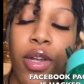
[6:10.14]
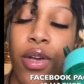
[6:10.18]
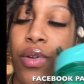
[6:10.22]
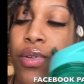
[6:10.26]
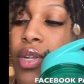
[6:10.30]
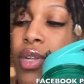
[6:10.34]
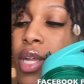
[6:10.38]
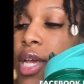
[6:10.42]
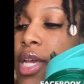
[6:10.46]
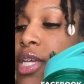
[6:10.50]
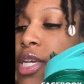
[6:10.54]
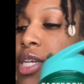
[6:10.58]

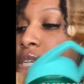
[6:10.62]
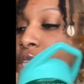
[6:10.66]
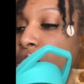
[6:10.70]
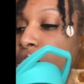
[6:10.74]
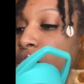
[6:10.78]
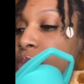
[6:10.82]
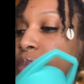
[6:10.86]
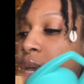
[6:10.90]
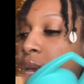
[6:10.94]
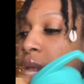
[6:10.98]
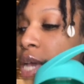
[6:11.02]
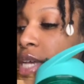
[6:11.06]
know that
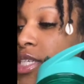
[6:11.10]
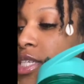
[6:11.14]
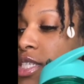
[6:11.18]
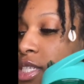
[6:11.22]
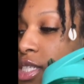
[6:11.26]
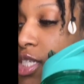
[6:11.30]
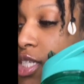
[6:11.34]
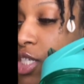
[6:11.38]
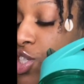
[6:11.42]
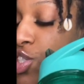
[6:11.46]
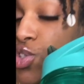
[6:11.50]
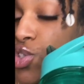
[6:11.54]
Egypt has
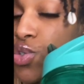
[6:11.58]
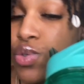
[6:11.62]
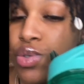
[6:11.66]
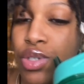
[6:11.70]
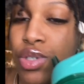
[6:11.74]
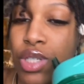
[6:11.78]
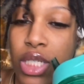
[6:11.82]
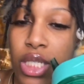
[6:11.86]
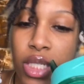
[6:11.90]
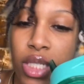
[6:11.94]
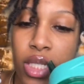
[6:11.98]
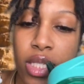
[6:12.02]

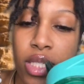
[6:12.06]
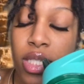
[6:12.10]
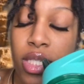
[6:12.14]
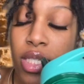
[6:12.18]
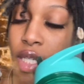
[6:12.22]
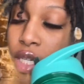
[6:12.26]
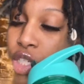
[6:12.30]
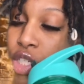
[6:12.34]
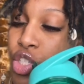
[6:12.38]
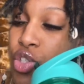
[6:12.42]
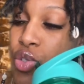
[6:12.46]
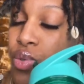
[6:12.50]
centuries and
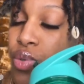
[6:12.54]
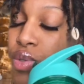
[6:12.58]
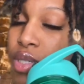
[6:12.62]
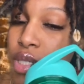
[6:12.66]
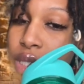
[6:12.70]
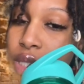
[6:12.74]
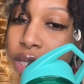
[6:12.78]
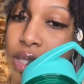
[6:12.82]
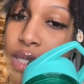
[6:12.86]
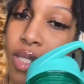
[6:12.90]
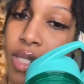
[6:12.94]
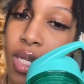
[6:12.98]

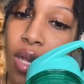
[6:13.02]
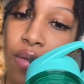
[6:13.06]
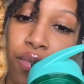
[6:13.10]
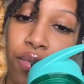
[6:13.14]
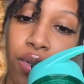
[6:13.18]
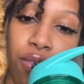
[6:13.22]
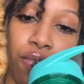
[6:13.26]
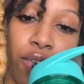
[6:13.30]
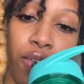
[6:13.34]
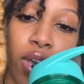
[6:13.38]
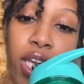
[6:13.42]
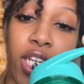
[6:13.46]
centuries of
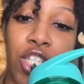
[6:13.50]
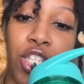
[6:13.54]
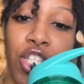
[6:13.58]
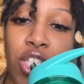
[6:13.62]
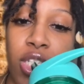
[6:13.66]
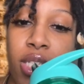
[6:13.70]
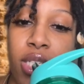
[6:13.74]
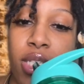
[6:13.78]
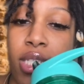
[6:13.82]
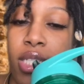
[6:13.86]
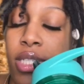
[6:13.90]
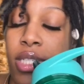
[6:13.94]

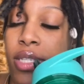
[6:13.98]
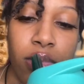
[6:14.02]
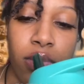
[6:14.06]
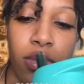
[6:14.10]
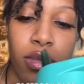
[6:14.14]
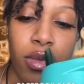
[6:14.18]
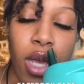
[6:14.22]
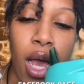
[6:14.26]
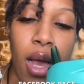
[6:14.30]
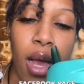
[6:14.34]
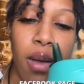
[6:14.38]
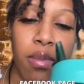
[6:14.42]
invasions?
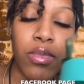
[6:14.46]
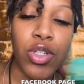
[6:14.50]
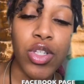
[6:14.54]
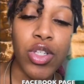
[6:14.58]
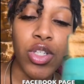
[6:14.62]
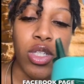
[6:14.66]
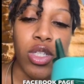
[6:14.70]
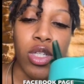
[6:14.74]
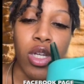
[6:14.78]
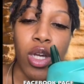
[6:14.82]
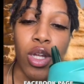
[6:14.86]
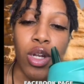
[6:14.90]
I'm
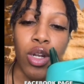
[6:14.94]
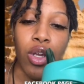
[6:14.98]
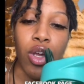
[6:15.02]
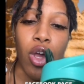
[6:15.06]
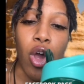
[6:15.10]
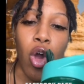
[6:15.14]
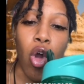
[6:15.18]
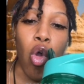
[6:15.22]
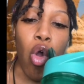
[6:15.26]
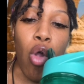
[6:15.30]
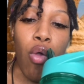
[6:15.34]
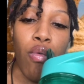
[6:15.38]
just gonna
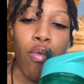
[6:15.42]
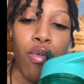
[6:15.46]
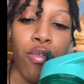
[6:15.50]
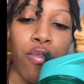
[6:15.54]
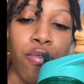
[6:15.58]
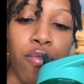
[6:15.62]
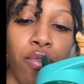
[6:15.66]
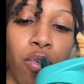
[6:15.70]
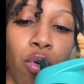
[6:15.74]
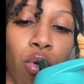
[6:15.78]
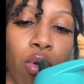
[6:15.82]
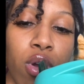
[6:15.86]
go
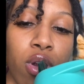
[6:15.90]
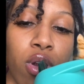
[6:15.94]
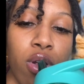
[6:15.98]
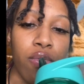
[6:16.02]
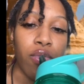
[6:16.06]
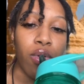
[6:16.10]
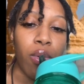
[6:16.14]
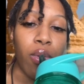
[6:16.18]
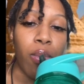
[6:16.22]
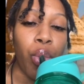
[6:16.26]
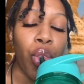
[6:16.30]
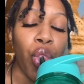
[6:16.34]
over four
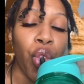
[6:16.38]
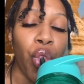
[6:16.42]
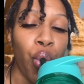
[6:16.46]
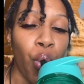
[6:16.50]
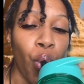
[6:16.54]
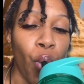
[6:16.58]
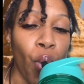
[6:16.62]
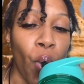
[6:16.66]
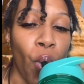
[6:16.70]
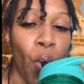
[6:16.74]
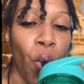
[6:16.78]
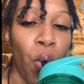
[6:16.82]
of them.
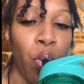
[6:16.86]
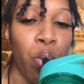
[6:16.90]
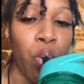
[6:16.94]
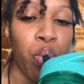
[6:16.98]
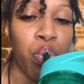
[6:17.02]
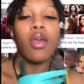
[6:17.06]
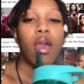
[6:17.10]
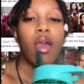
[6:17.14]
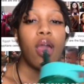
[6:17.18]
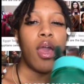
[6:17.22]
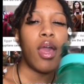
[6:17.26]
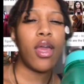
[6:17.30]

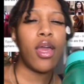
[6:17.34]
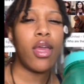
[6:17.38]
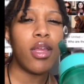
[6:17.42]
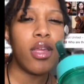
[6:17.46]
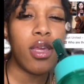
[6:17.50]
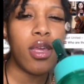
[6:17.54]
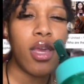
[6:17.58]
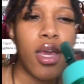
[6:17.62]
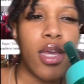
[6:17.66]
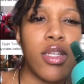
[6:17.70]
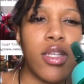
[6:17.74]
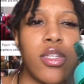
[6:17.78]

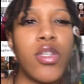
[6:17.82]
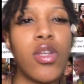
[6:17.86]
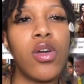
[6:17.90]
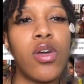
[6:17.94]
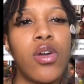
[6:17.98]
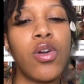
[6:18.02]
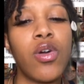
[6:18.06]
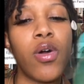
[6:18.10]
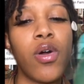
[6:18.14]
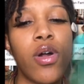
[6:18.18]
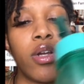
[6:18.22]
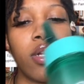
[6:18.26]
And yes,
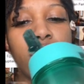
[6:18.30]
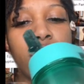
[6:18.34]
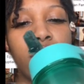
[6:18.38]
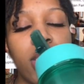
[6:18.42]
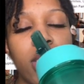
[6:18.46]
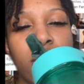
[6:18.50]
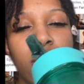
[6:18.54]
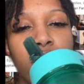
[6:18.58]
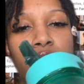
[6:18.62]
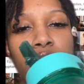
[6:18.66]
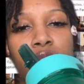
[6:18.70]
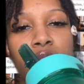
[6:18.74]
according
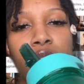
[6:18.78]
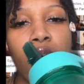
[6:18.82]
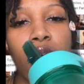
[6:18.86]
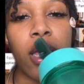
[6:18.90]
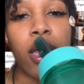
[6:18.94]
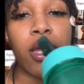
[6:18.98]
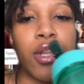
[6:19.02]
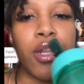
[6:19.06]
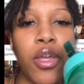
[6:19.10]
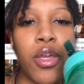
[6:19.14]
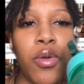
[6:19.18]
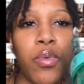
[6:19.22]
to
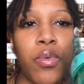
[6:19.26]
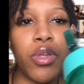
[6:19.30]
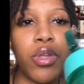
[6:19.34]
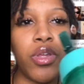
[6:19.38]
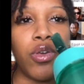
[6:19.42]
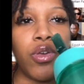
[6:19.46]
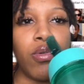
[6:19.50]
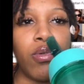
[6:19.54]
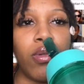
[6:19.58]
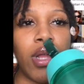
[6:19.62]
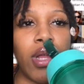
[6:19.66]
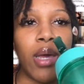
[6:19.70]
society,
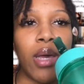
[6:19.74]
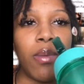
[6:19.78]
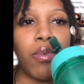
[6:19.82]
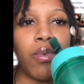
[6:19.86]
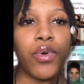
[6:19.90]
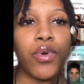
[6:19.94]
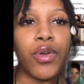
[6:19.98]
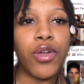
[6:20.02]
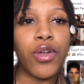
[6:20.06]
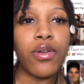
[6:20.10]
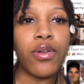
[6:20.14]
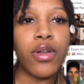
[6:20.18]
when you
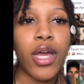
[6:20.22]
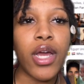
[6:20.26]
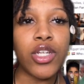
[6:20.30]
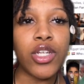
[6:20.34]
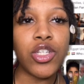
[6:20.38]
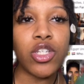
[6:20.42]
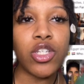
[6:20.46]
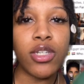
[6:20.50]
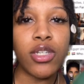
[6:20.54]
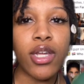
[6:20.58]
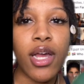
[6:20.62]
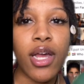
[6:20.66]
label your
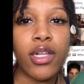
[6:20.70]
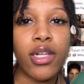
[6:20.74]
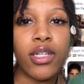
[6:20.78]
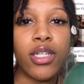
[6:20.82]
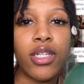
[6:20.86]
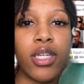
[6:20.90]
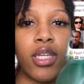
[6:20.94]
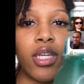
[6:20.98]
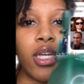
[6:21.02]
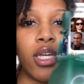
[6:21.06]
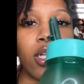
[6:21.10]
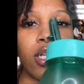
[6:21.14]

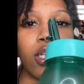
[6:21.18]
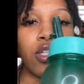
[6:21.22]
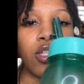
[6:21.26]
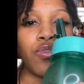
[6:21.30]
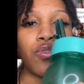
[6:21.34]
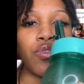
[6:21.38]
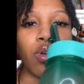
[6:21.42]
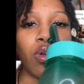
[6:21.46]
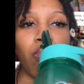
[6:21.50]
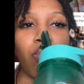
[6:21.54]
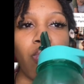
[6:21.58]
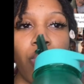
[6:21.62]
nationality, it
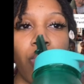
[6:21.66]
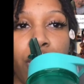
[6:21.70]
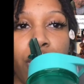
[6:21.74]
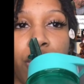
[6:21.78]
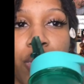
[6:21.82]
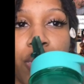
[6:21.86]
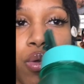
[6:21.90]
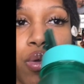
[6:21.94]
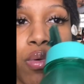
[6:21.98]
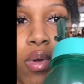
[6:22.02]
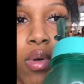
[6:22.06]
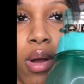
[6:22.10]
is from where
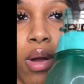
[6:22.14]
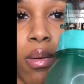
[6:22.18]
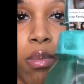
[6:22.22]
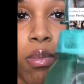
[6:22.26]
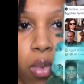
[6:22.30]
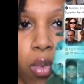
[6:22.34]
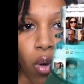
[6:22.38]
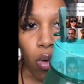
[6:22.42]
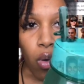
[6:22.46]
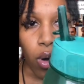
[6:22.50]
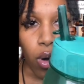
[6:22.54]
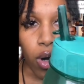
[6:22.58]
you are
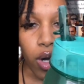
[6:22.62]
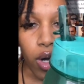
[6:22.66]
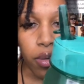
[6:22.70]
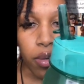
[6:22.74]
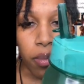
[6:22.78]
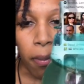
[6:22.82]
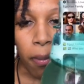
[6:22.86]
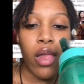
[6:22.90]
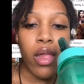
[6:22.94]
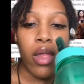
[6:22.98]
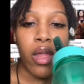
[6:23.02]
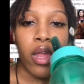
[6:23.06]

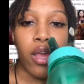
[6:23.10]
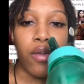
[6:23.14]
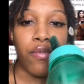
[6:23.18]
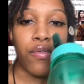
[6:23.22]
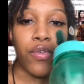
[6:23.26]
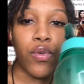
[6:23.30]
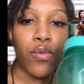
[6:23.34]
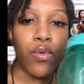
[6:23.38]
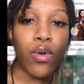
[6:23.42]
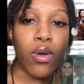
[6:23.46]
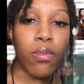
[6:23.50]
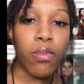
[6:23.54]
born.
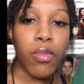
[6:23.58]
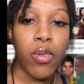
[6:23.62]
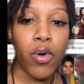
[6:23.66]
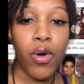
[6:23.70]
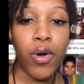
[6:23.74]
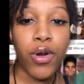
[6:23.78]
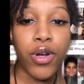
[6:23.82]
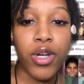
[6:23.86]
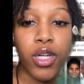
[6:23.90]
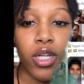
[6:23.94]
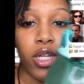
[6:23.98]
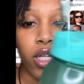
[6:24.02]
If you were
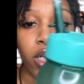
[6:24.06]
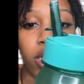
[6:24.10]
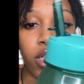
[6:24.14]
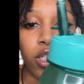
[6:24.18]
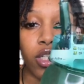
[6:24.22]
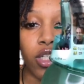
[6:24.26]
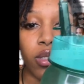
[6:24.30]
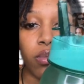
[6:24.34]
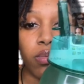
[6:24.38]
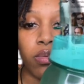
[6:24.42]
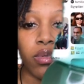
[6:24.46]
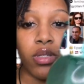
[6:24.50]
born in
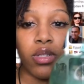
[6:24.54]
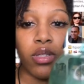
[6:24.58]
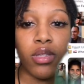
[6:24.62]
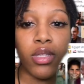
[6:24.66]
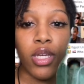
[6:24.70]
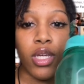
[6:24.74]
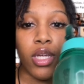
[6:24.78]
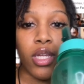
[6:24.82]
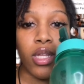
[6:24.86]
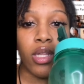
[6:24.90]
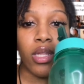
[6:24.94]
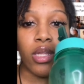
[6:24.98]
Egypt,
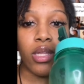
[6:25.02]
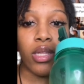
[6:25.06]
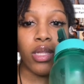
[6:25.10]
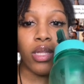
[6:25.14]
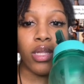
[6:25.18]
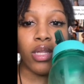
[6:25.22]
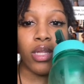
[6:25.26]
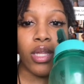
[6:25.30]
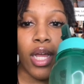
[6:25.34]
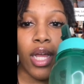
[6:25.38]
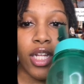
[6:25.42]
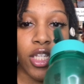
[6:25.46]

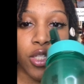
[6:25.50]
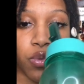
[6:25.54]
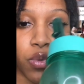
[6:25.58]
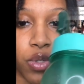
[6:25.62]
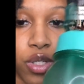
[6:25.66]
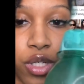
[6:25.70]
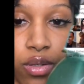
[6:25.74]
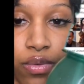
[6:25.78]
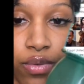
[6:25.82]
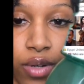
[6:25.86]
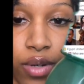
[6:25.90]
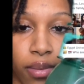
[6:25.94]
then that's
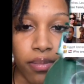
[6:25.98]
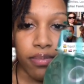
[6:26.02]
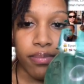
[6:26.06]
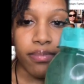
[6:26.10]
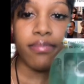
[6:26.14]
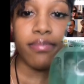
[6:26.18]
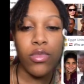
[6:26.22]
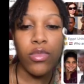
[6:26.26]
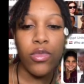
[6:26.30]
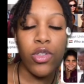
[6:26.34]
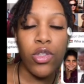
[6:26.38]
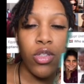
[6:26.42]
where you're from.
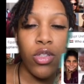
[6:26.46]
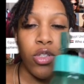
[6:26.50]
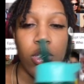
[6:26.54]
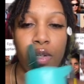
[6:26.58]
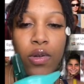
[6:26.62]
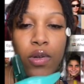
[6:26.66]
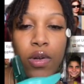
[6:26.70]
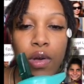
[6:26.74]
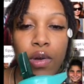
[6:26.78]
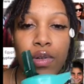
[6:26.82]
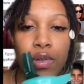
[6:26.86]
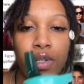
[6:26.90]

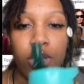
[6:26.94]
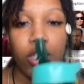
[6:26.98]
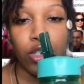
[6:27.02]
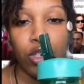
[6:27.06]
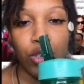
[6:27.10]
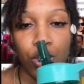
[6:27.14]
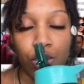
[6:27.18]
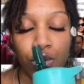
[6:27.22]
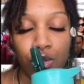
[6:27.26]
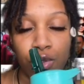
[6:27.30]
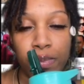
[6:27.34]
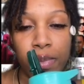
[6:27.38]
So no
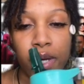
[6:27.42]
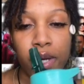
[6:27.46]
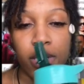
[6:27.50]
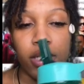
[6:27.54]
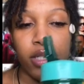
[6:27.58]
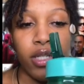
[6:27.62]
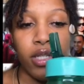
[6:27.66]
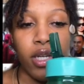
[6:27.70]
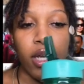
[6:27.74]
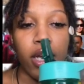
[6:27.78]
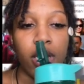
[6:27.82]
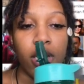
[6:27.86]

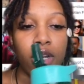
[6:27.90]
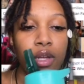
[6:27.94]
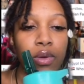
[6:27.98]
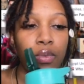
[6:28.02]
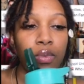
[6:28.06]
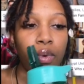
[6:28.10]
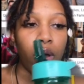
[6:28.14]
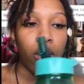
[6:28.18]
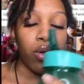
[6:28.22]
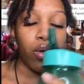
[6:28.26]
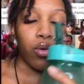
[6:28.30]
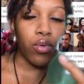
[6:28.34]
disrespect to
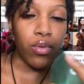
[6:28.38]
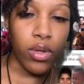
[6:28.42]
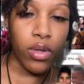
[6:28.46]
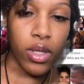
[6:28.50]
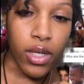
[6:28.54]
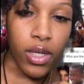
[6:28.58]
anyone who